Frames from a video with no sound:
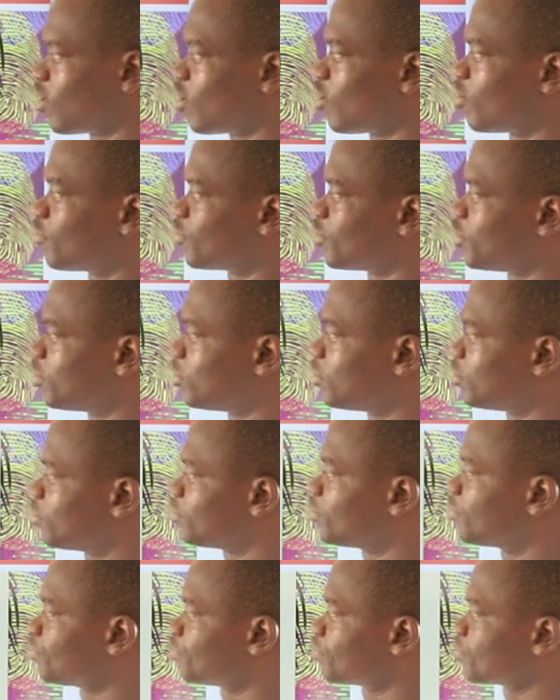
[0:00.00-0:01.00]
All of
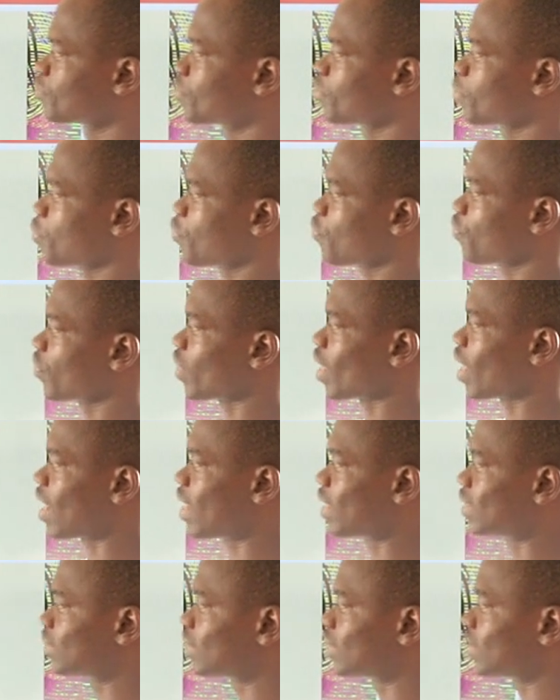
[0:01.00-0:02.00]
you,
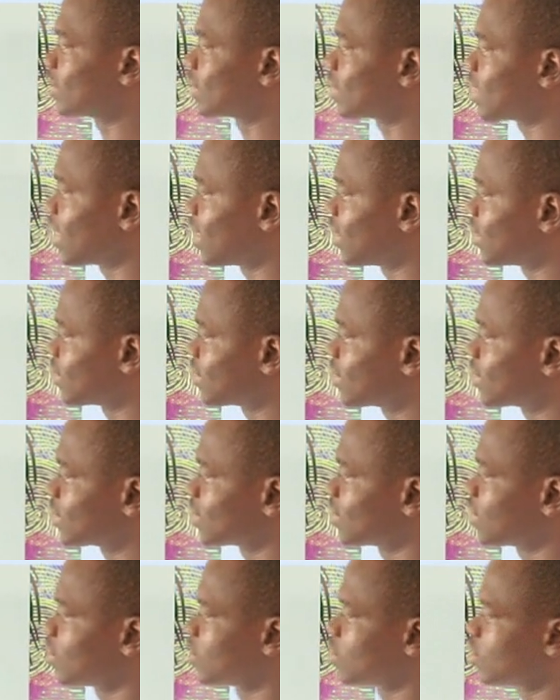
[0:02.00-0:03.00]

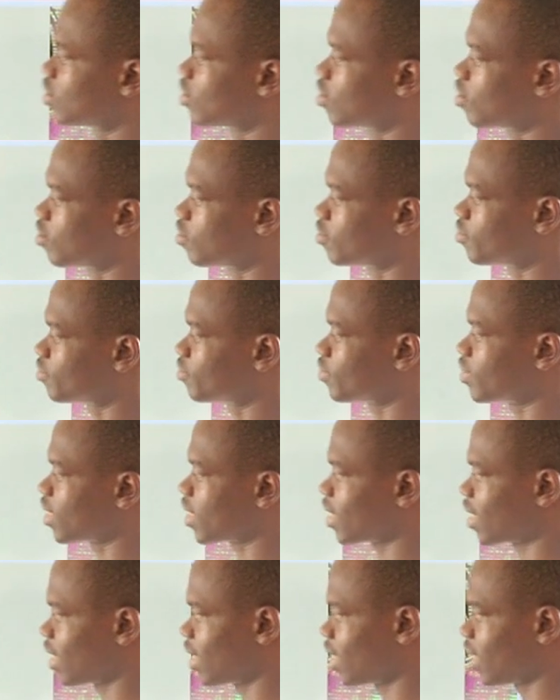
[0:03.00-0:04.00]
existence of
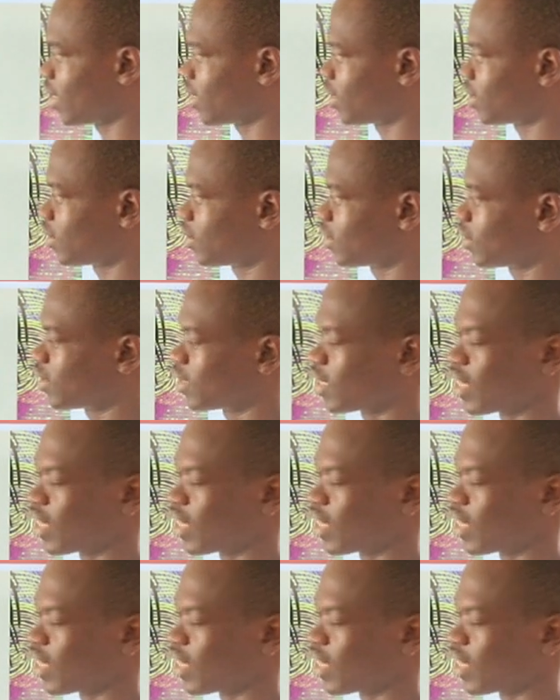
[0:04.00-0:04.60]
air.